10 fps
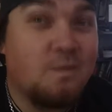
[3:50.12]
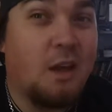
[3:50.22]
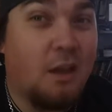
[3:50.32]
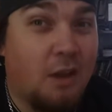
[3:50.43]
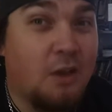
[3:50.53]

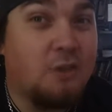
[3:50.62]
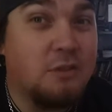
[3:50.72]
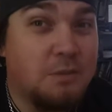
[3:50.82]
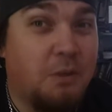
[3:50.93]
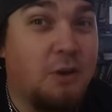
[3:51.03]
I like all
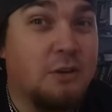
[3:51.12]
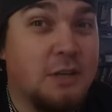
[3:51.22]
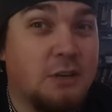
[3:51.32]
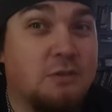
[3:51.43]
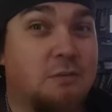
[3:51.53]
this bonus
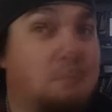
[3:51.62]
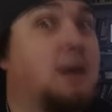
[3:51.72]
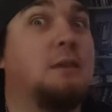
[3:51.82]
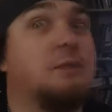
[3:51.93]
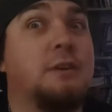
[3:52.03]
extra
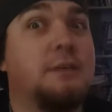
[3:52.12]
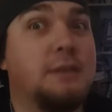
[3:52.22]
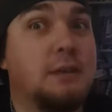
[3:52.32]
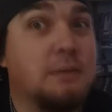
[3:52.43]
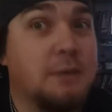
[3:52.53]
mail that I
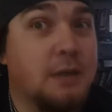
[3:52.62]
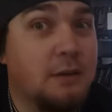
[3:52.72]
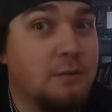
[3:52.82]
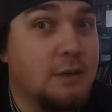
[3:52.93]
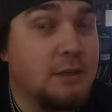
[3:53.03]
seem to be
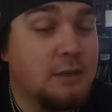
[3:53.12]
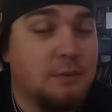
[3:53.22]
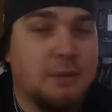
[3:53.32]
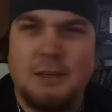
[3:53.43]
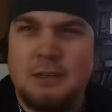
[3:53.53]
getting recently,
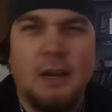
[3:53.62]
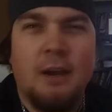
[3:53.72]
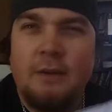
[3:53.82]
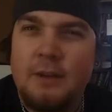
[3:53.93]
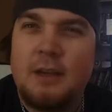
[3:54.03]
because
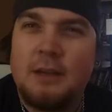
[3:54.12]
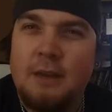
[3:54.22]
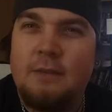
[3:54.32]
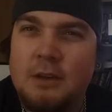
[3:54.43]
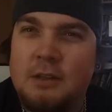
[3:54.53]
I feel like I
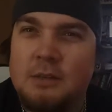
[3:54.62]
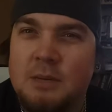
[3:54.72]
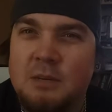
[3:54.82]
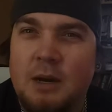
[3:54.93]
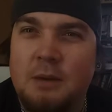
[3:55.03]
never got this
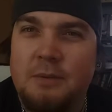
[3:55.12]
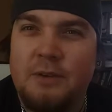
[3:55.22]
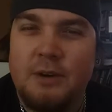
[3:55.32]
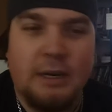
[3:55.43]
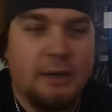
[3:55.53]
much mail
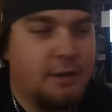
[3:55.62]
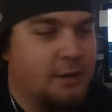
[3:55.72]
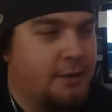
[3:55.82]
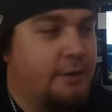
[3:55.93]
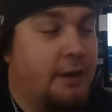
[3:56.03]
beforehand.
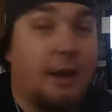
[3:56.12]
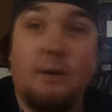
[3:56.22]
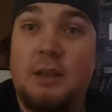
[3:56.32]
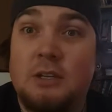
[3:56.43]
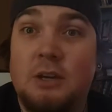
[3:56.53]

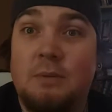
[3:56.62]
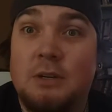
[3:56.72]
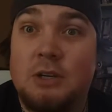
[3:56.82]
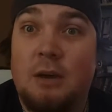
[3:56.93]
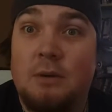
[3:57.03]
Anyway, let's open
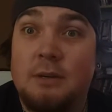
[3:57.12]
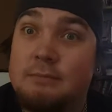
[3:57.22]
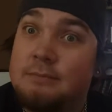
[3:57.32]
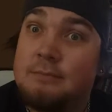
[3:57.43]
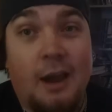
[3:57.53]
it, shall we?
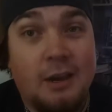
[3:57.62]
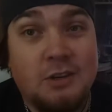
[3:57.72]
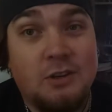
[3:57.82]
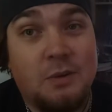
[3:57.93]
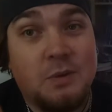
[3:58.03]
I
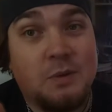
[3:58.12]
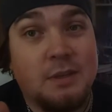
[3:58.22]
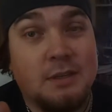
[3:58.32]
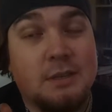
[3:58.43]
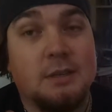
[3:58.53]
actually know which one
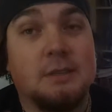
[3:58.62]
this is.